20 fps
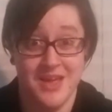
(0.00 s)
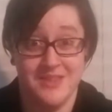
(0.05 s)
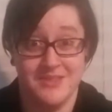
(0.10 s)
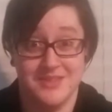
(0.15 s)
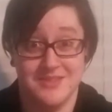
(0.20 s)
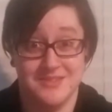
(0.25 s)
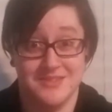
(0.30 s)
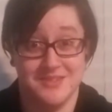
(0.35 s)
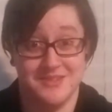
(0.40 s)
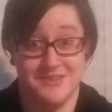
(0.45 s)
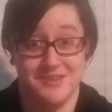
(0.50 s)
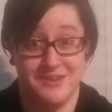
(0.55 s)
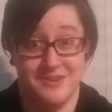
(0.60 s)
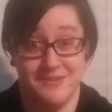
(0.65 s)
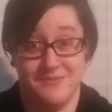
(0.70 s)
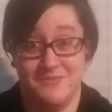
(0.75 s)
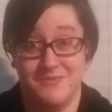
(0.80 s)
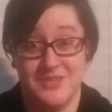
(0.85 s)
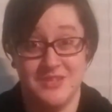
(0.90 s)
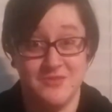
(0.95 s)
This,
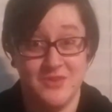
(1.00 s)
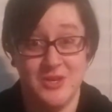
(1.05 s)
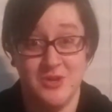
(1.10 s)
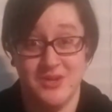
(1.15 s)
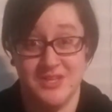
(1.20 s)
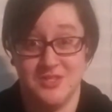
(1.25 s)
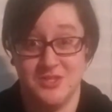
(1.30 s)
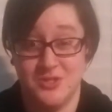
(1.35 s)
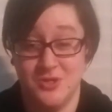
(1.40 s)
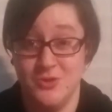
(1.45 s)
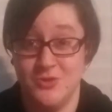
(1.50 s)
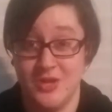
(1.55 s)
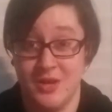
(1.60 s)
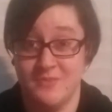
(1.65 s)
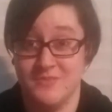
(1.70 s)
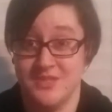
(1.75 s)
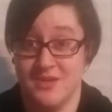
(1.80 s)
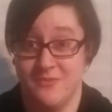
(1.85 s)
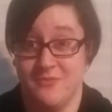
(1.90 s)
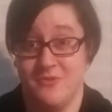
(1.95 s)
uh, this video gets two
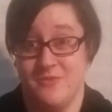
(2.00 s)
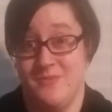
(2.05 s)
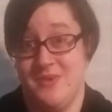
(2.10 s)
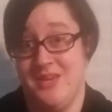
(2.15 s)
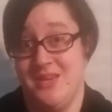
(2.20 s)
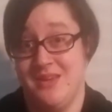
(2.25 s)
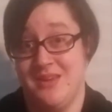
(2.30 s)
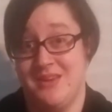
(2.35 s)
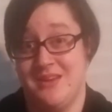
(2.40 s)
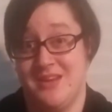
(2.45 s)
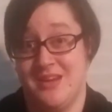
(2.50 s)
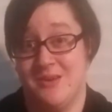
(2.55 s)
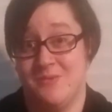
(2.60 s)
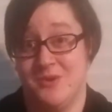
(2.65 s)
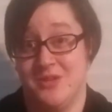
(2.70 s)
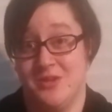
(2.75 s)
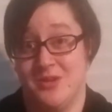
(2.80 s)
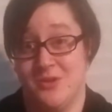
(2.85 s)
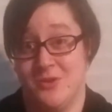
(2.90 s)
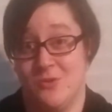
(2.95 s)
thumbs up from me, and now I'm
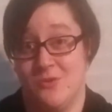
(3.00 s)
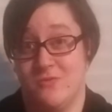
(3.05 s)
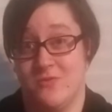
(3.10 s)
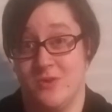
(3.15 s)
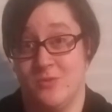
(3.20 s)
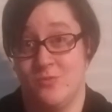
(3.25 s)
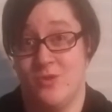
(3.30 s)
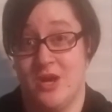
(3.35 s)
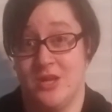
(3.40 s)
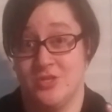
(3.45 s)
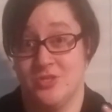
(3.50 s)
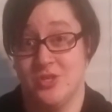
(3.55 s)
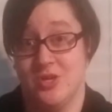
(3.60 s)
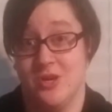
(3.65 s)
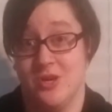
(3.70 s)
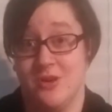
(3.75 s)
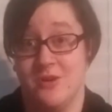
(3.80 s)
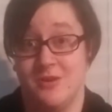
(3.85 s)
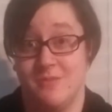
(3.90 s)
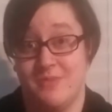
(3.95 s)
going to go over and watch
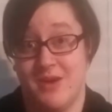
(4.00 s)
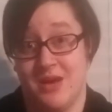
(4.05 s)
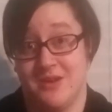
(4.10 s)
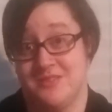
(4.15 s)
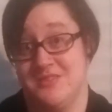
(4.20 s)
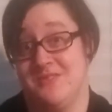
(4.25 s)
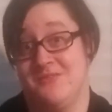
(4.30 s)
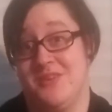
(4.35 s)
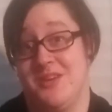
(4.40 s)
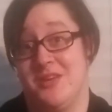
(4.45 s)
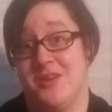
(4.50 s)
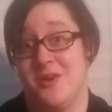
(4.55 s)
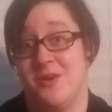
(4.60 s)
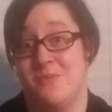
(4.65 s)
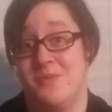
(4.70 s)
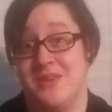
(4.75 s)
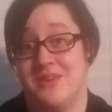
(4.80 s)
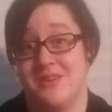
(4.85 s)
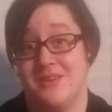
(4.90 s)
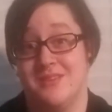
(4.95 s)
her unboxing video
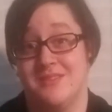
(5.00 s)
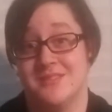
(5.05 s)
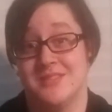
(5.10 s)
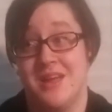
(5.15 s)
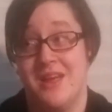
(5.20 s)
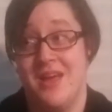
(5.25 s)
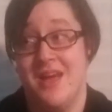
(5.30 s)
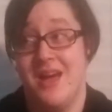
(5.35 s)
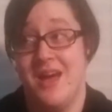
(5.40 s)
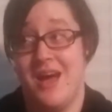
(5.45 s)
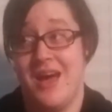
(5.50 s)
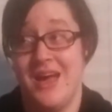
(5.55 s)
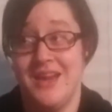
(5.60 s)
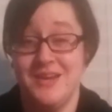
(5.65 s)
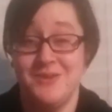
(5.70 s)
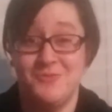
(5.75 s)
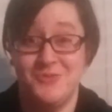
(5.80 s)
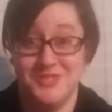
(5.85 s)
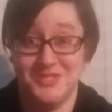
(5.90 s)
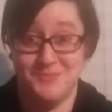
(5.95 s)
because I
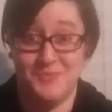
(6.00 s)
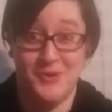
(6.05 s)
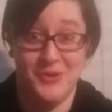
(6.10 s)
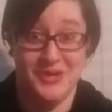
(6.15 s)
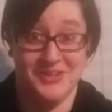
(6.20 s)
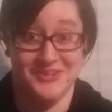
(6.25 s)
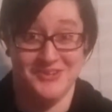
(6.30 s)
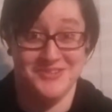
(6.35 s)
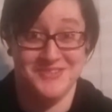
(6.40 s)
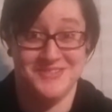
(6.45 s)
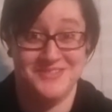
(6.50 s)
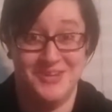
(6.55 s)
didn't want spoilers.